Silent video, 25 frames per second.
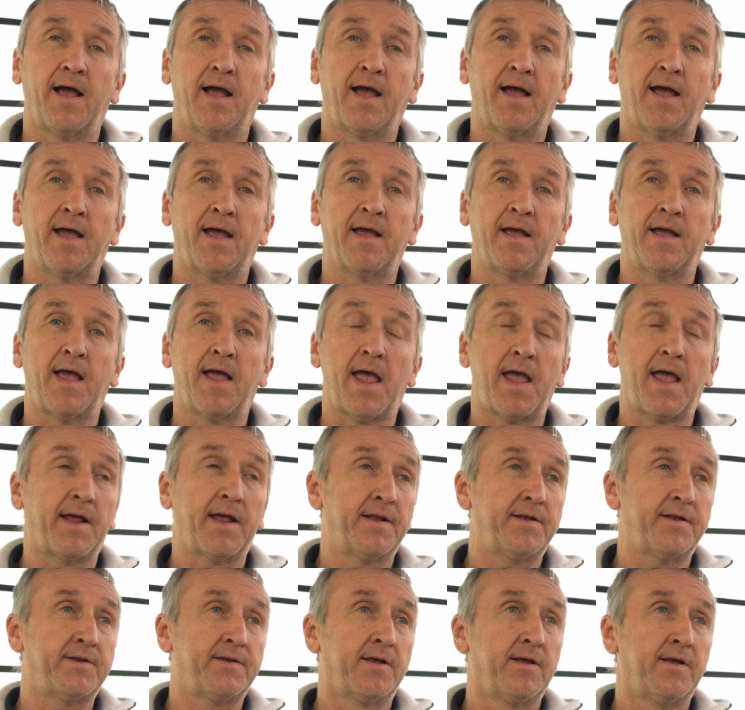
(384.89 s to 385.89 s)
Uh,
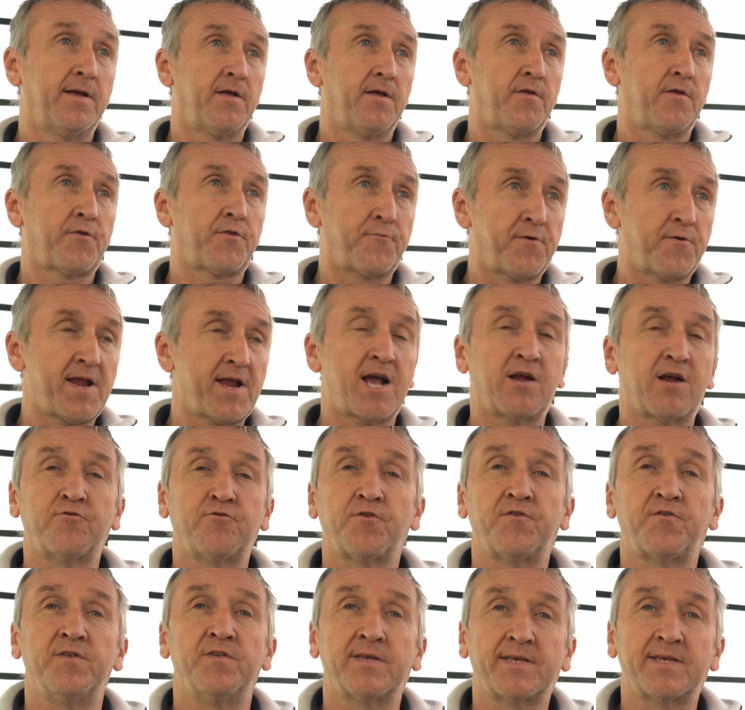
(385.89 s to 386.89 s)
and
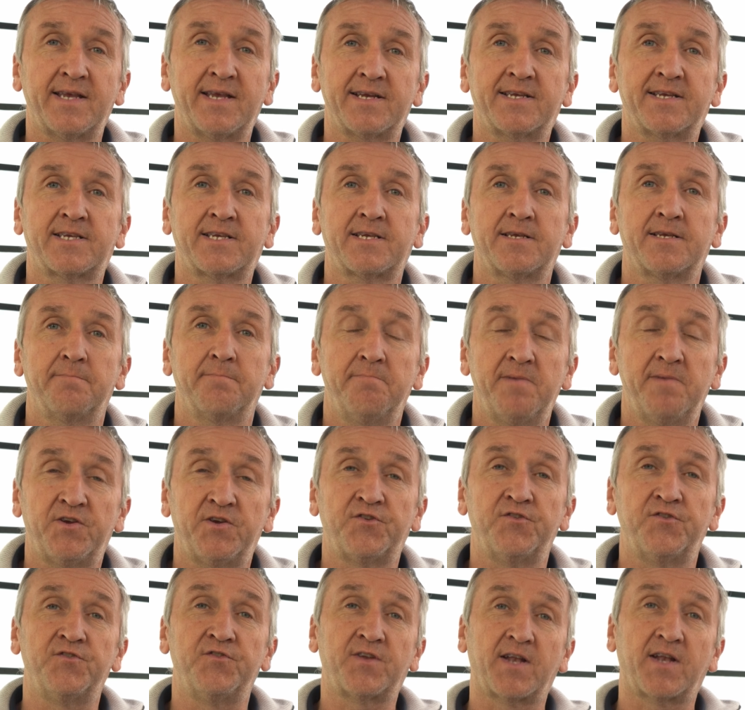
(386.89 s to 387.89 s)
306
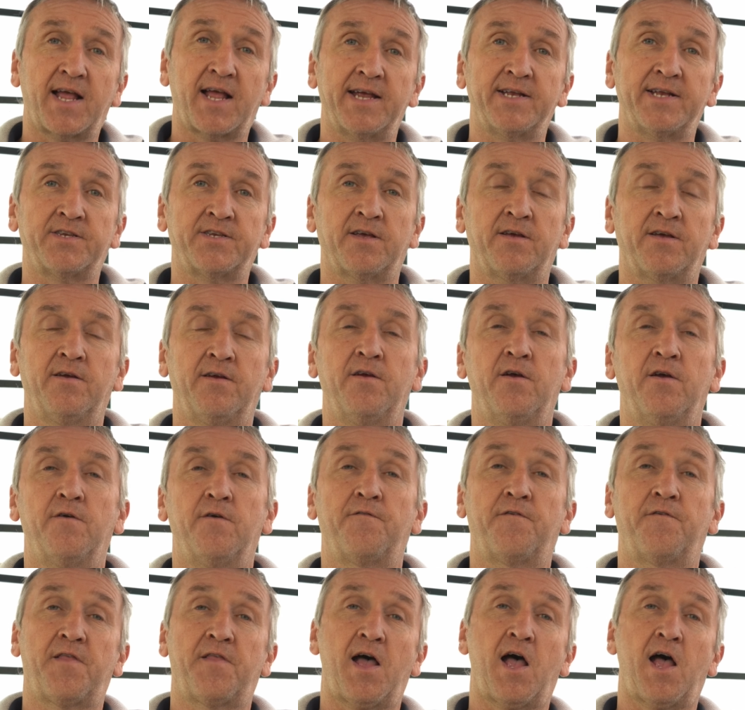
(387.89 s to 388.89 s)
missions later
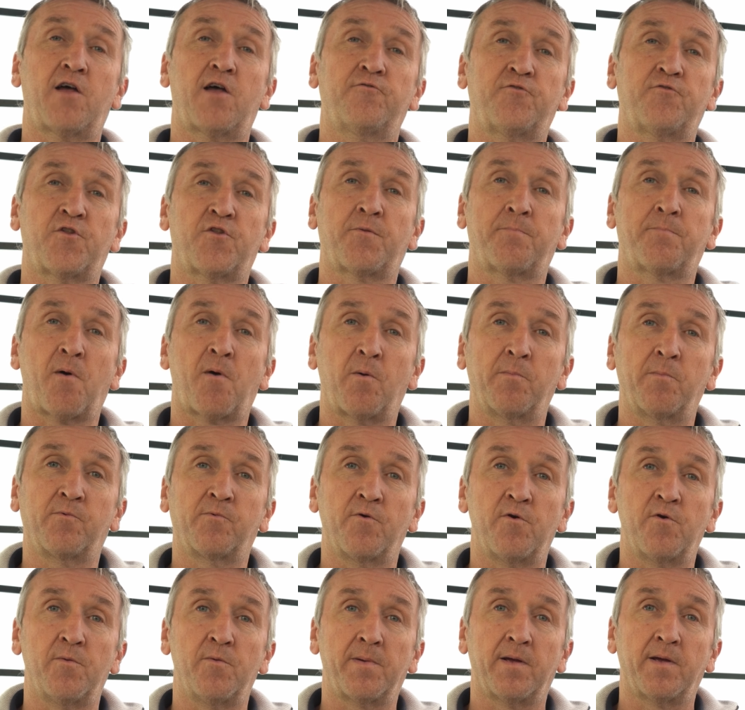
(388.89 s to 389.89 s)
for the 100th bomb
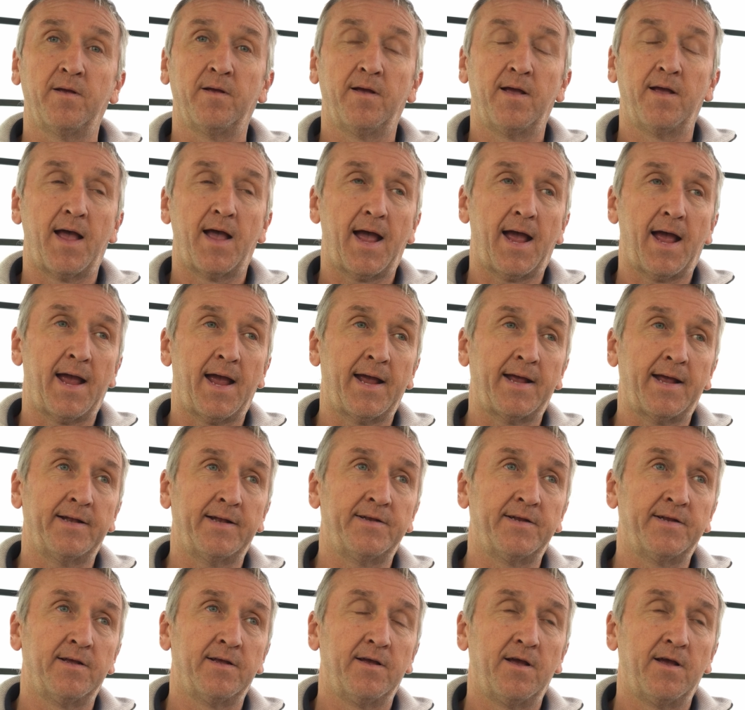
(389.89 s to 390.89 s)
group
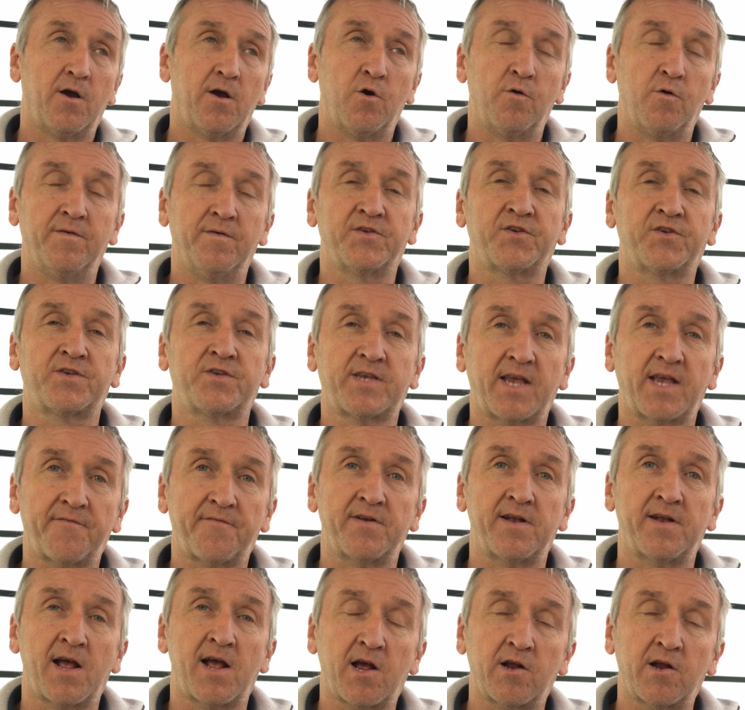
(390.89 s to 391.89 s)
and over
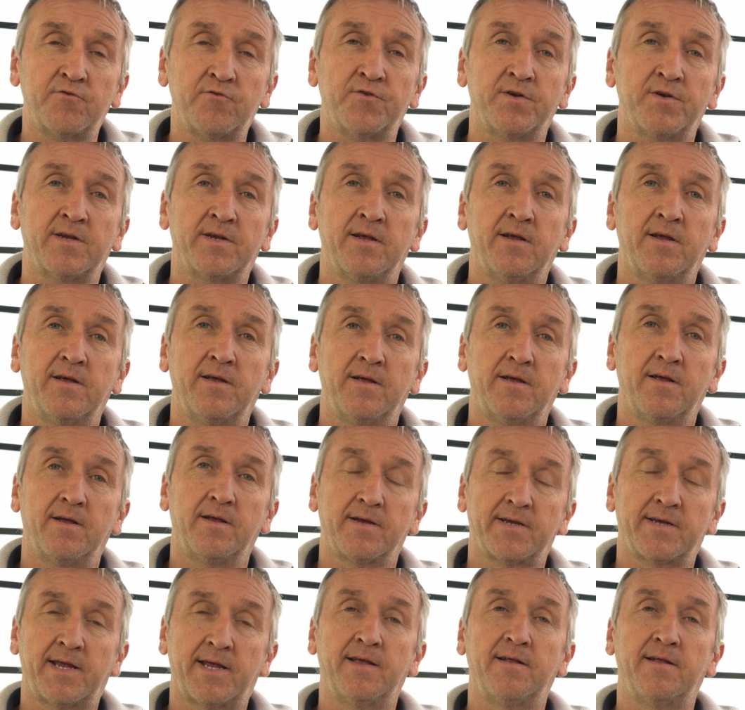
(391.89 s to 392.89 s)
700
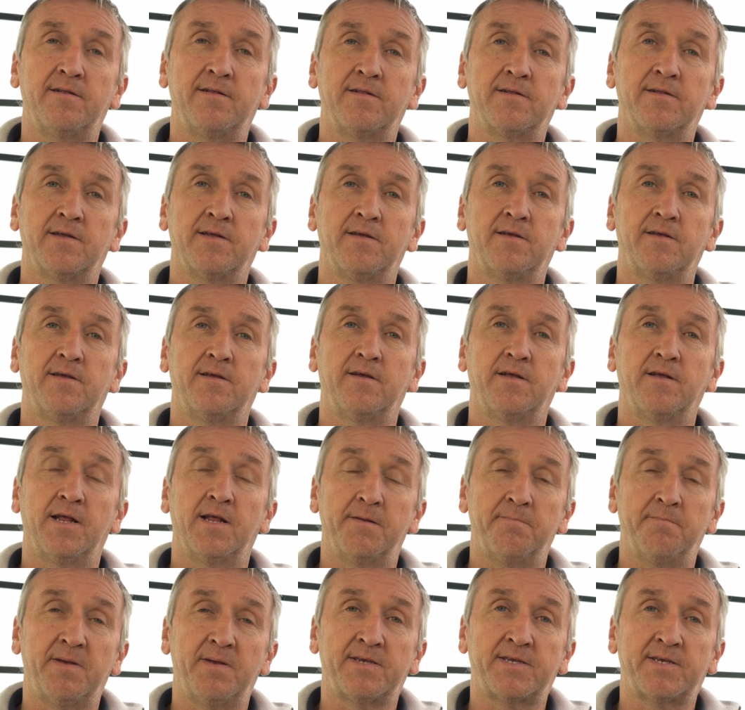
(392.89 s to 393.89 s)
killed
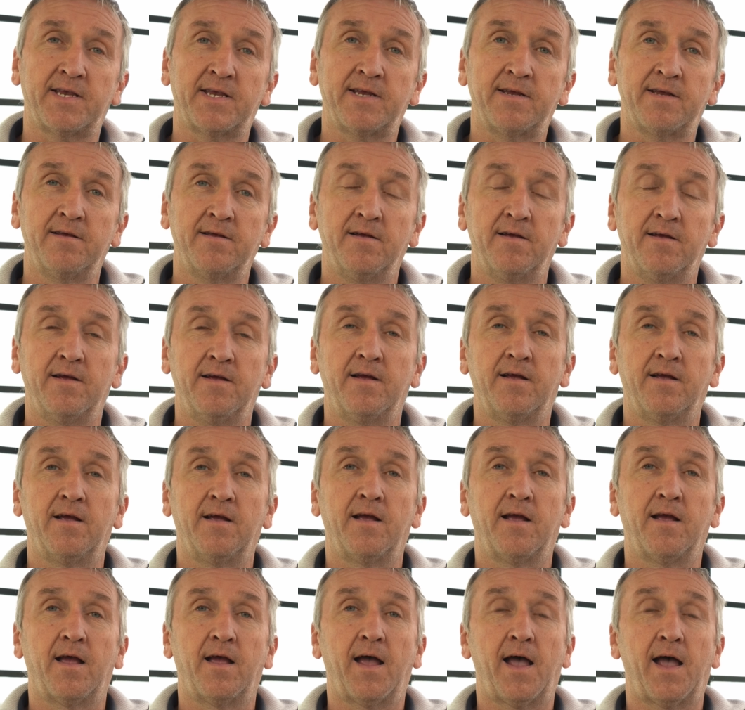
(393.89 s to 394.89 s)
and missing
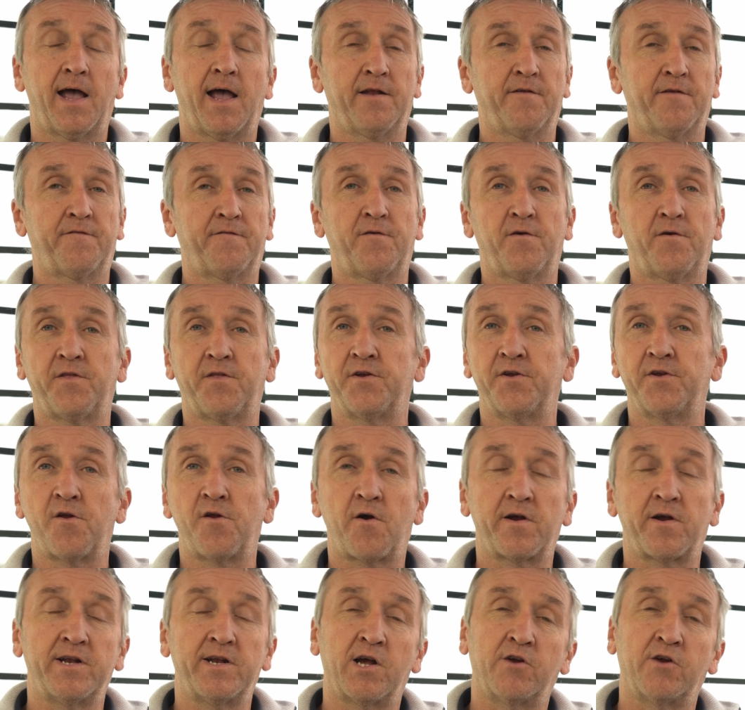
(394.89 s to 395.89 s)
and a further
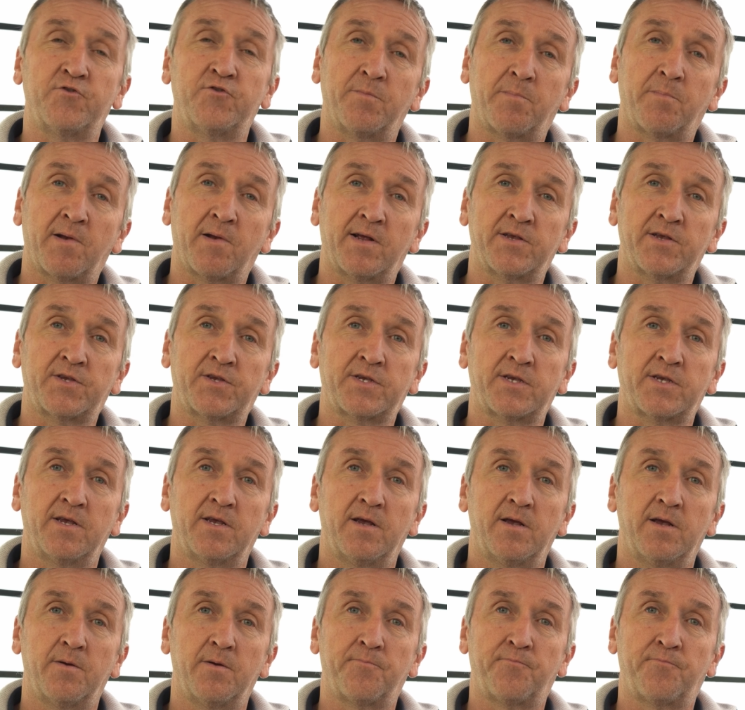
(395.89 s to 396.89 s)
900 plus
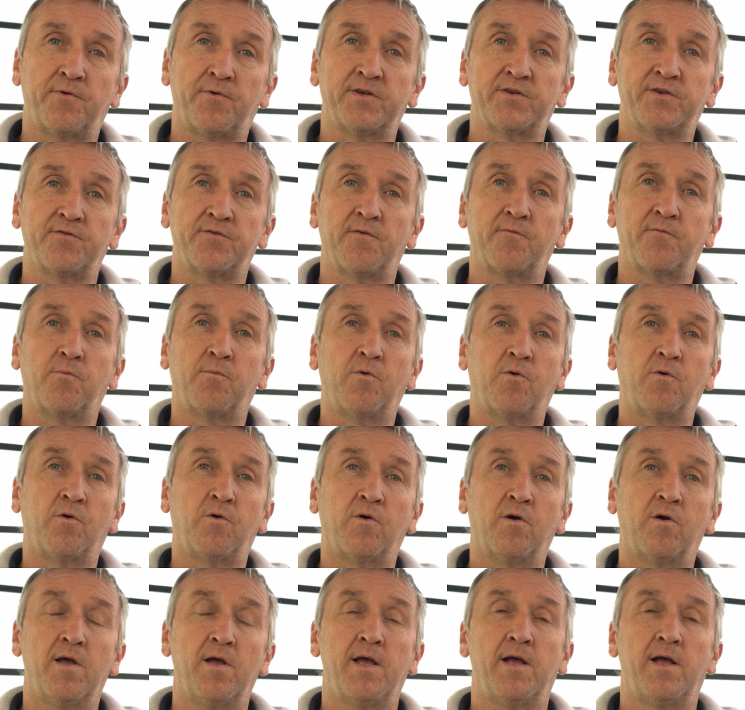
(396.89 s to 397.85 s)
prisoner of war.